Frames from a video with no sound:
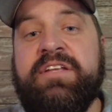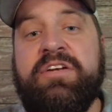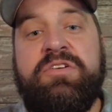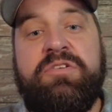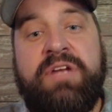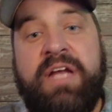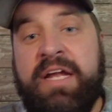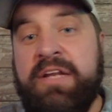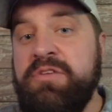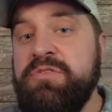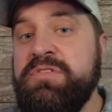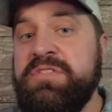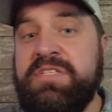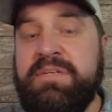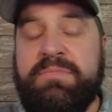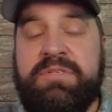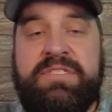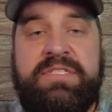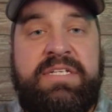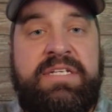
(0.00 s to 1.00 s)
Now you can use
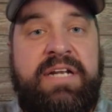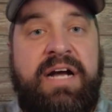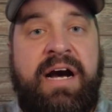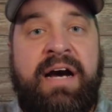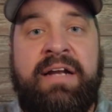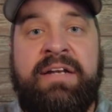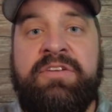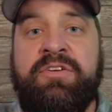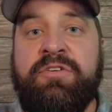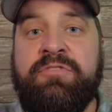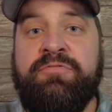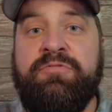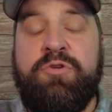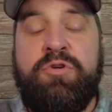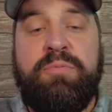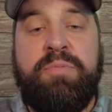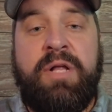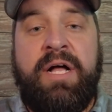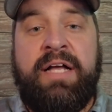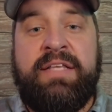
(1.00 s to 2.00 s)
simazine on your
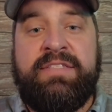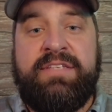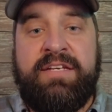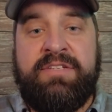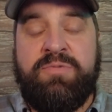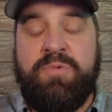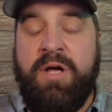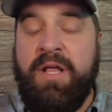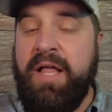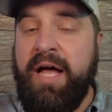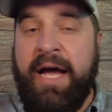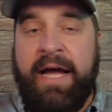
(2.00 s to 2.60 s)
food plots as well.